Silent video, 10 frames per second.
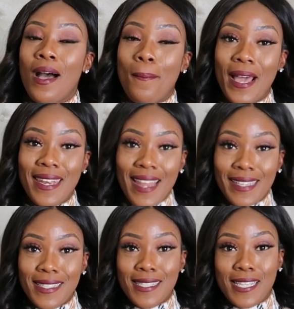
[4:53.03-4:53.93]
My
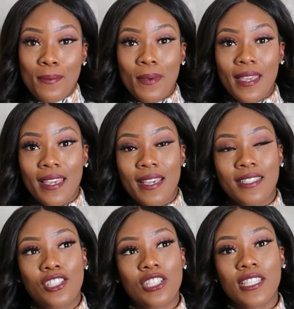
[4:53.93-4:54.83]
next tip
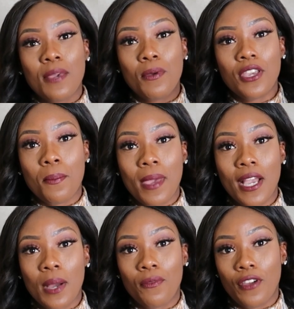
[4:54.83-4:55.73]
is just keeping your
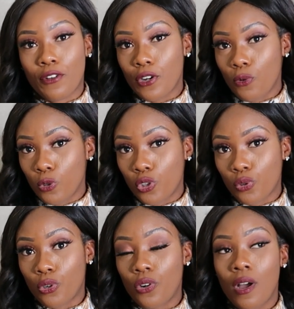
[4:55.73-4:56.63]
makeup very
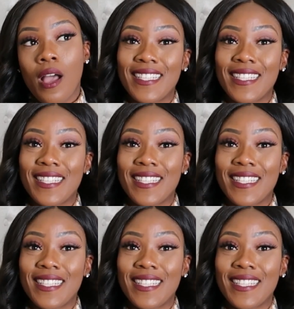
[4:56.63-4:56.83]
neutral.